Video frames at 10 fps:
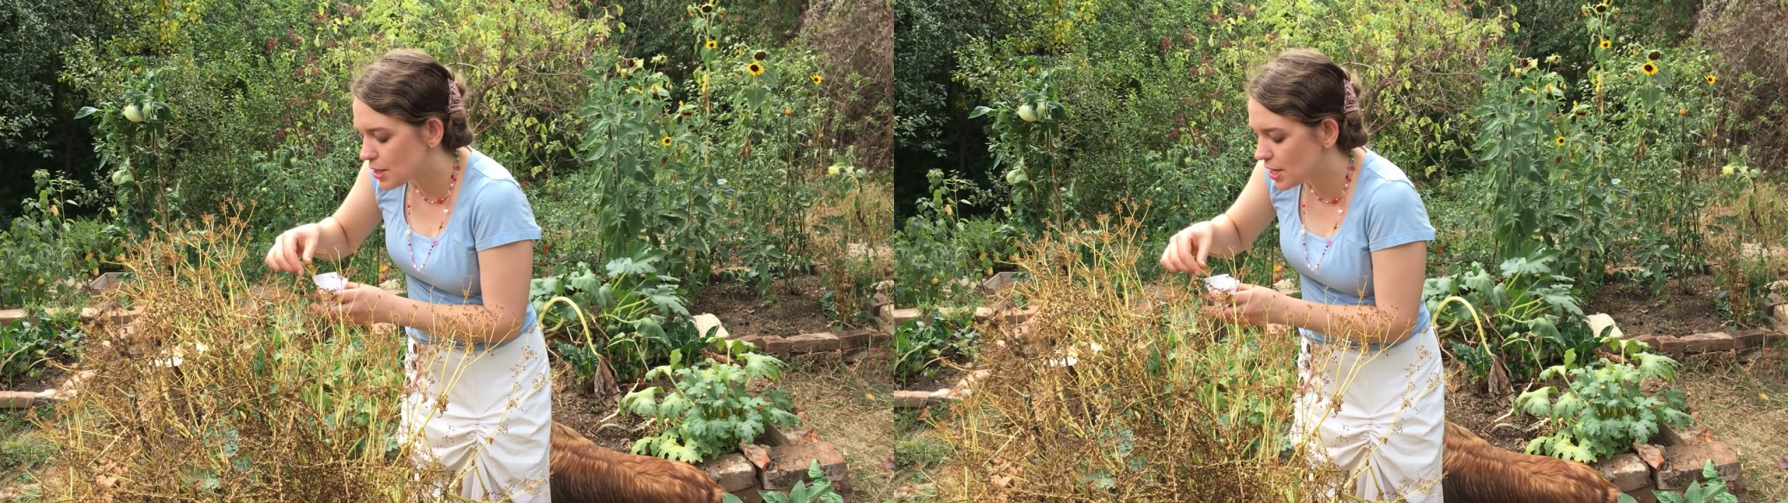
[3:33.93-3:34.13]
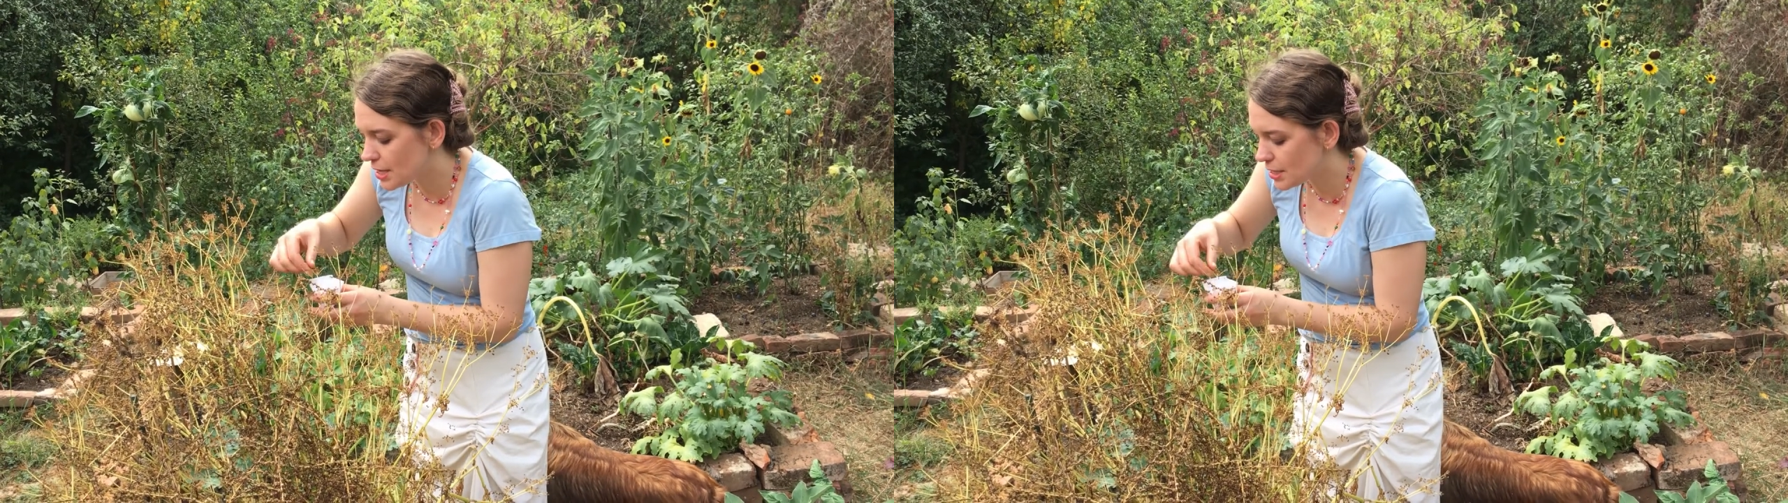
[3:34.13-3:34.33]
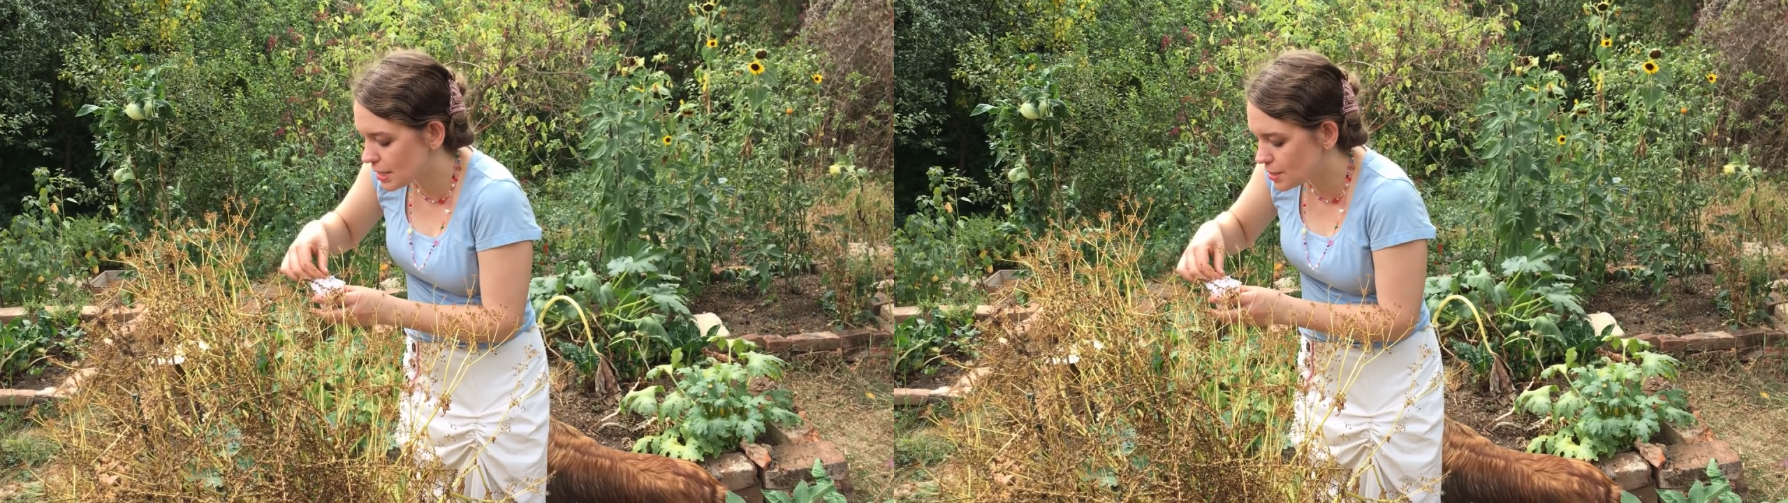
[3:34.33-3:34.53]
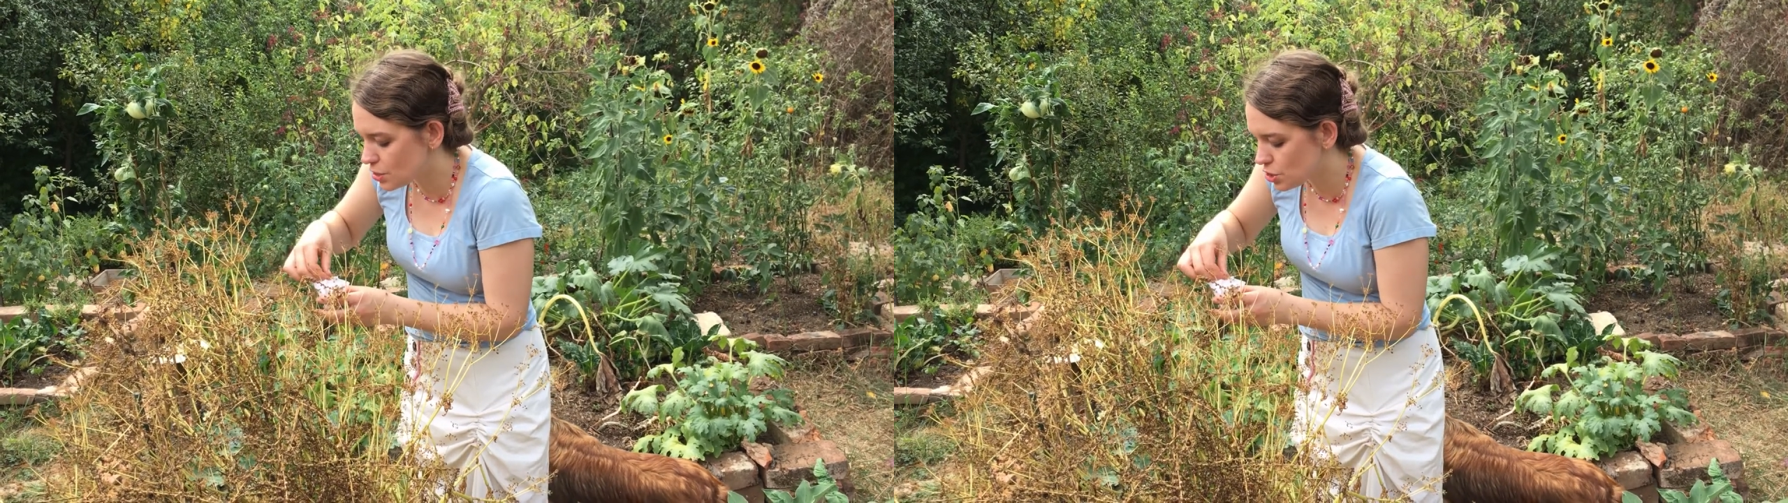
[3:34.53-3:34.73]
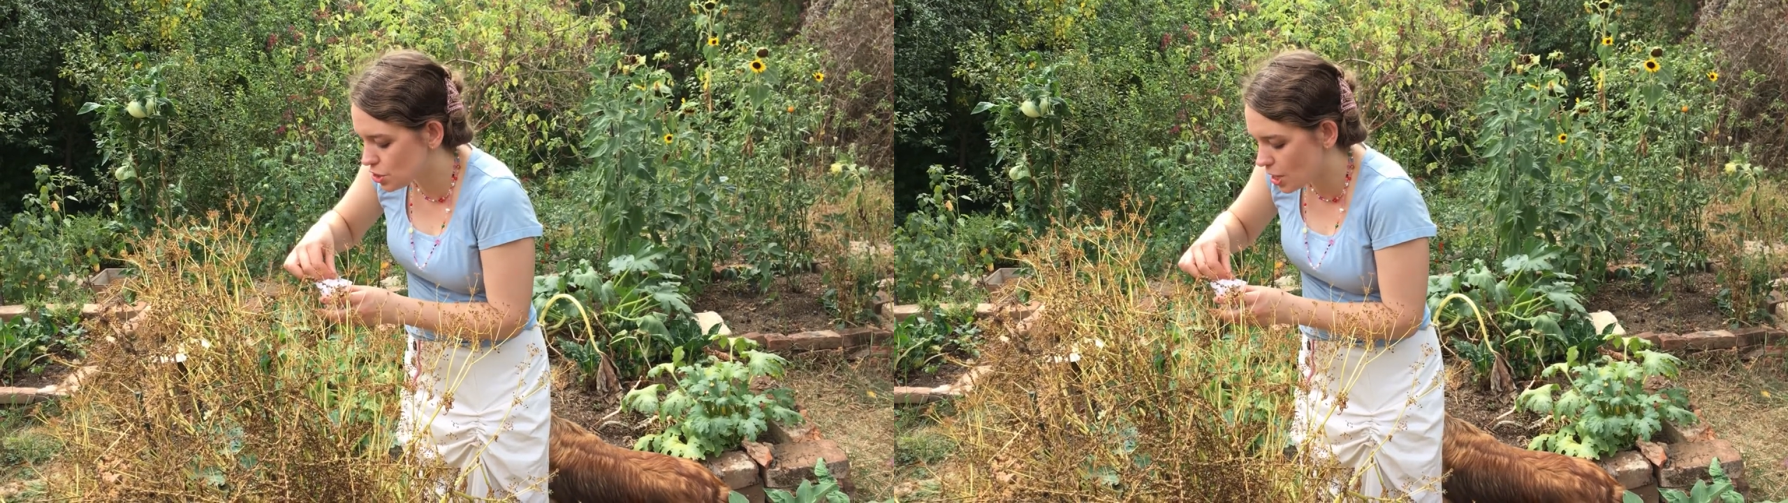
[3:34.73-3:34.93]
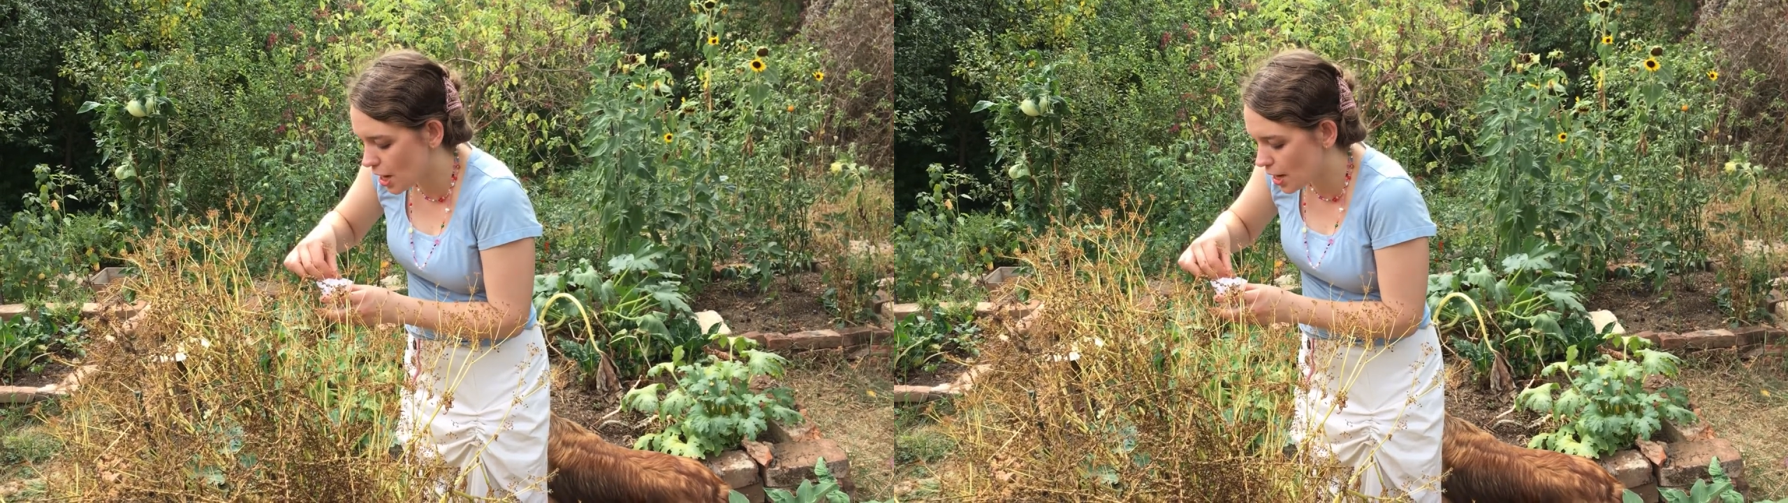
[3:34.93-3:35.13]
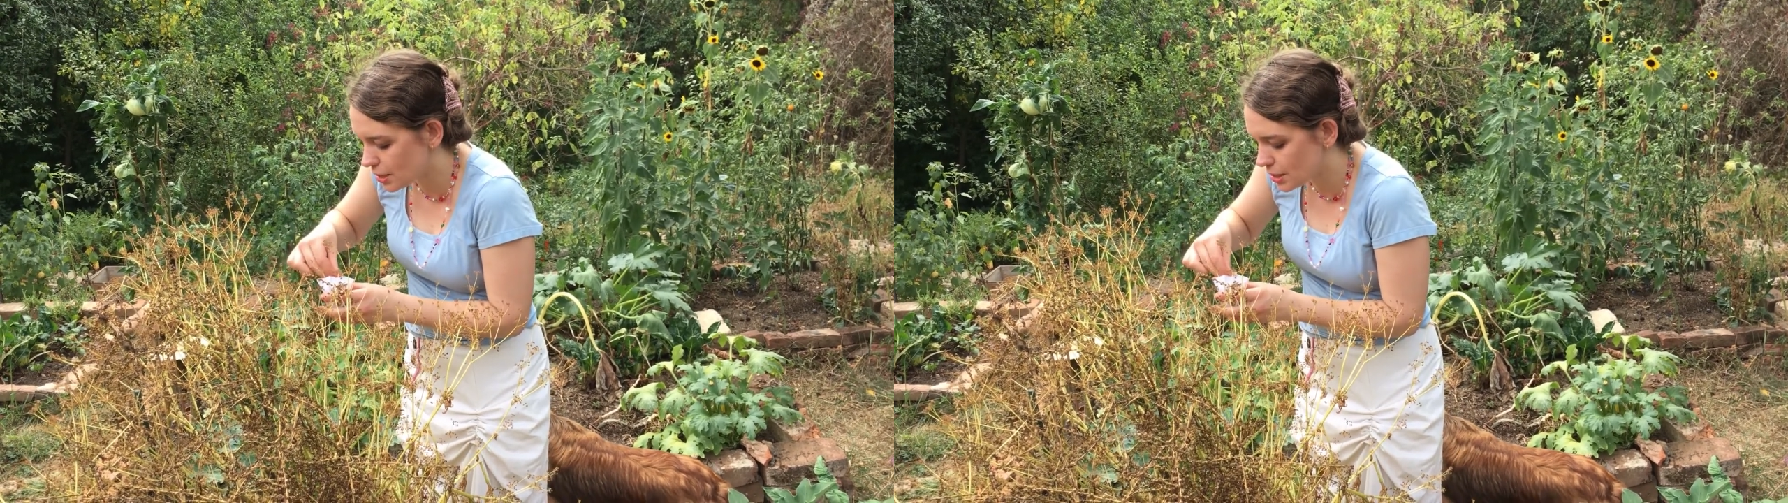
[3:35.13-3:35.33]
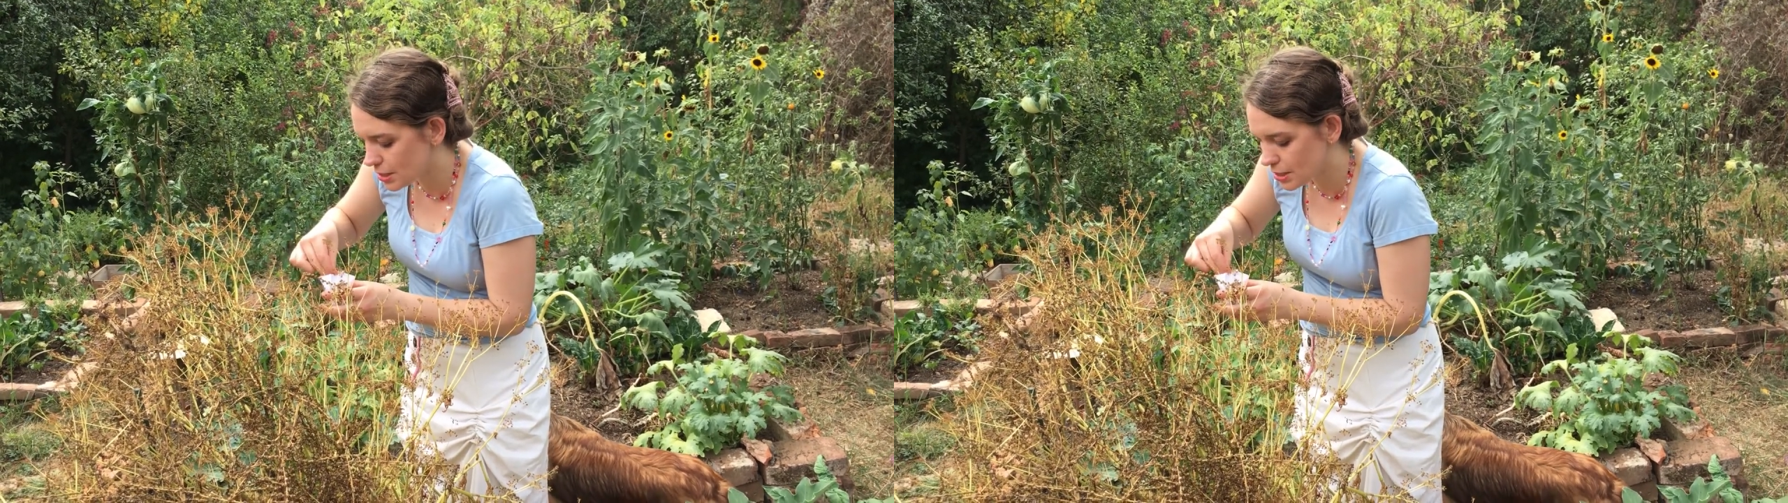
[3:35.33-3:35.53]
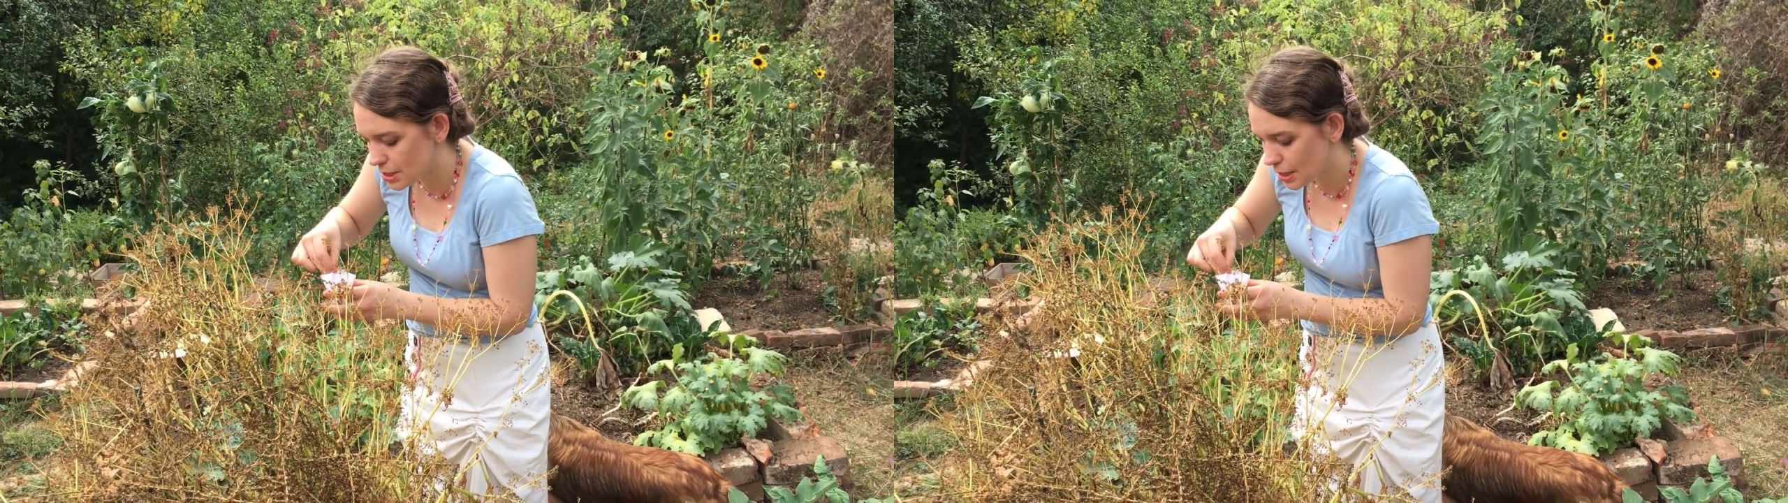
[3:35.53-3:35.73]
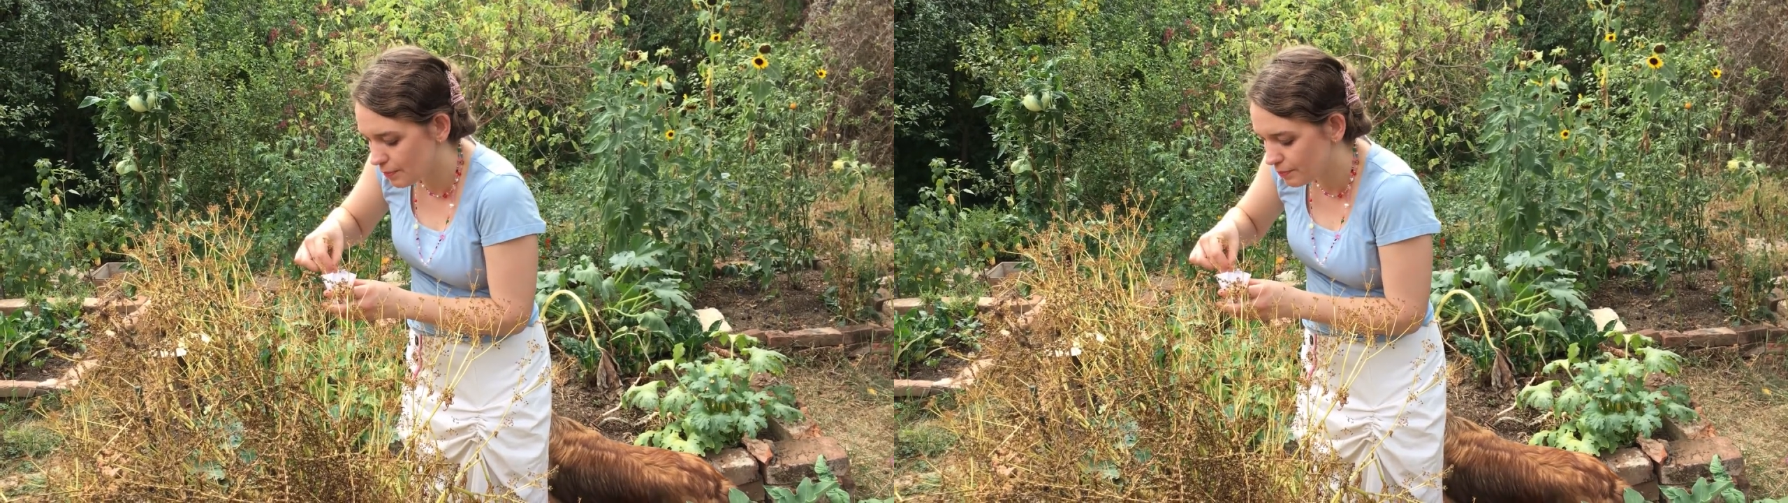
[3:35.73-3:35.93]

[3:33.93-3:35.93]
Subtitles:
this is just